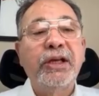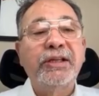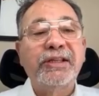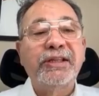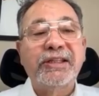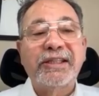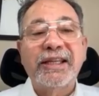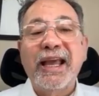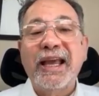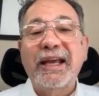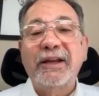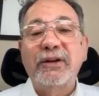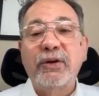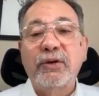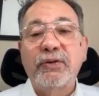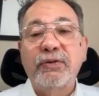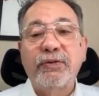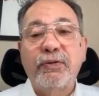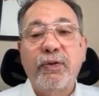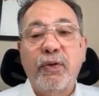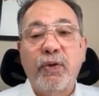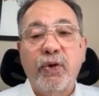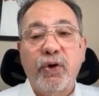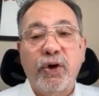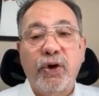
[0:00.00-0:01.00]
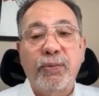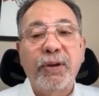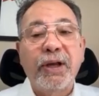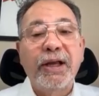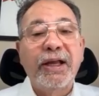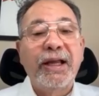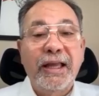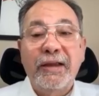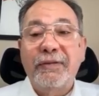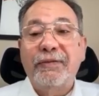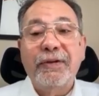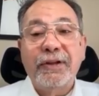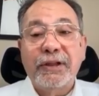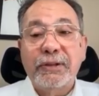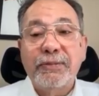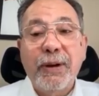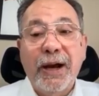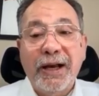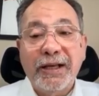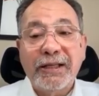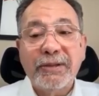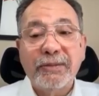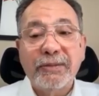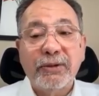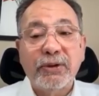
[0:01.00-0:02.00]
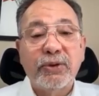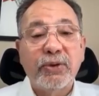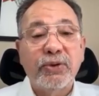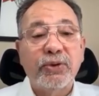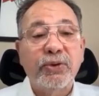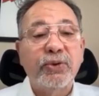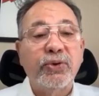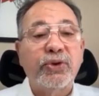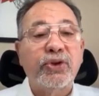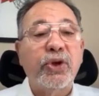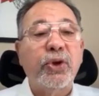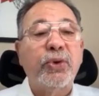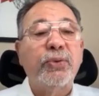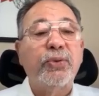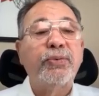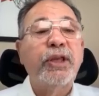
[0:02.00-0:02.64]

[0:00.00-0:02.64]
standard form, if it's possible to do so.